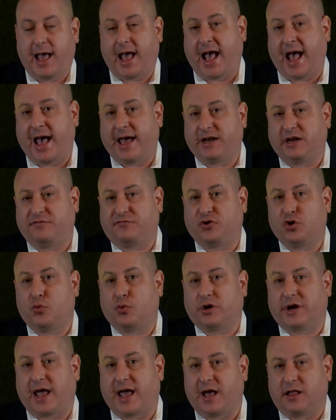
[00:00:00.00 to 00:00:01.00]
And if you
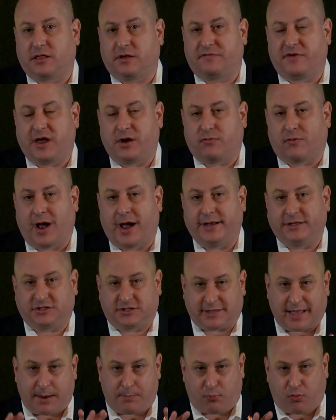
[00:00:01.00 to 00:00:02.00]
were to elevate
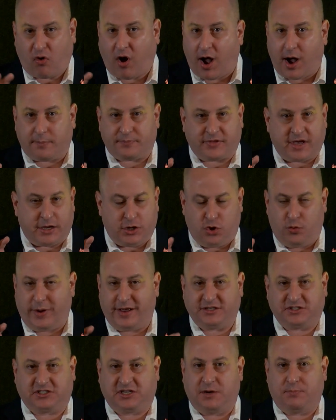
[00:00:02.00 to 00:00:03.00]
rights, that prompt, that
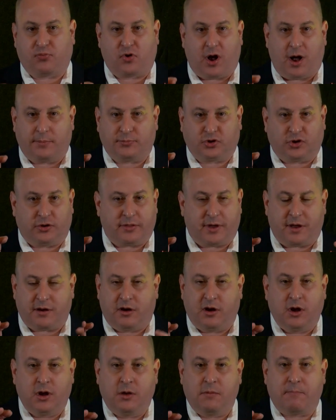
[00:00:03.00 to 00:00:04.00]
UAC prompt or that
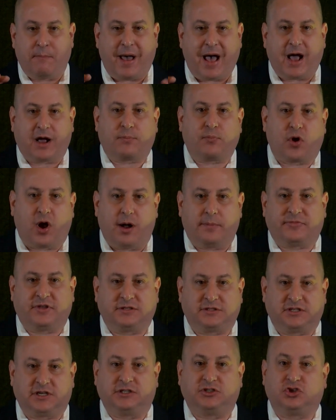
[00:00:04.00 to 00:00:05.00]
Mac prompt
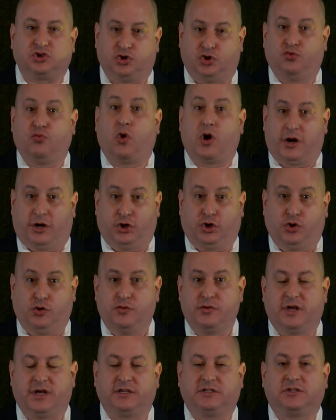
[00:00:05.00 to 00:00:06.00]
that says, do you want to
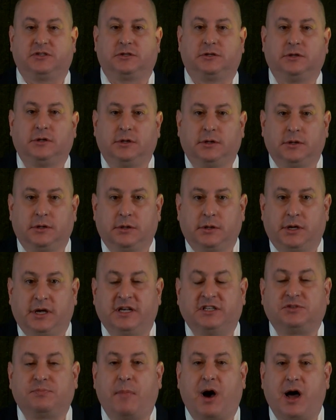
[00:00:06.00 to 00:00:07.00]
do this,
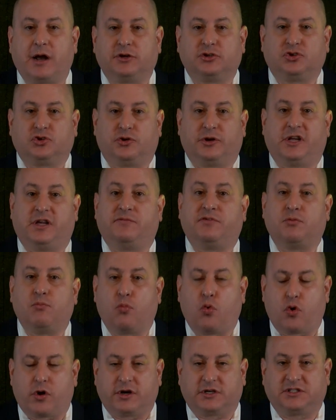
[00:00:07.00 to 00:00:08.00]
is monitored even
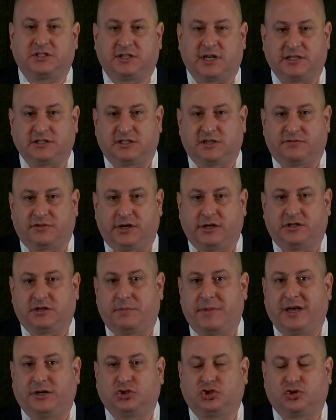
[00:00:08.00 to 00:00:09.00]
more extensively to
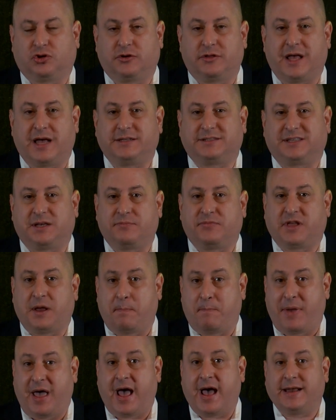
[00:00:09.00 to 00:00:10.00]
make sure that
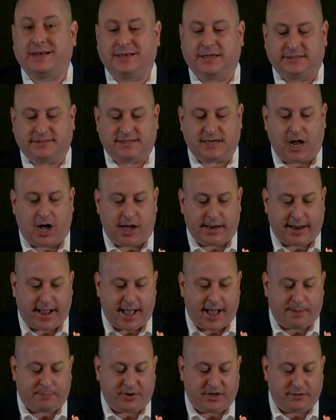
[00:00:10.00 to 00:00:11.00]
something bad does not
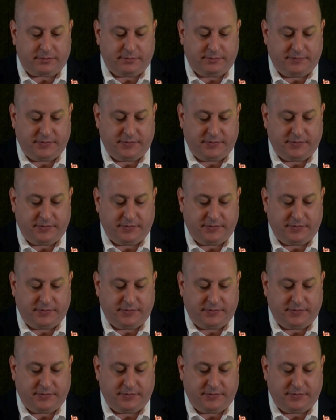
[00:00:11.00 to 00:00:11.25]
happen.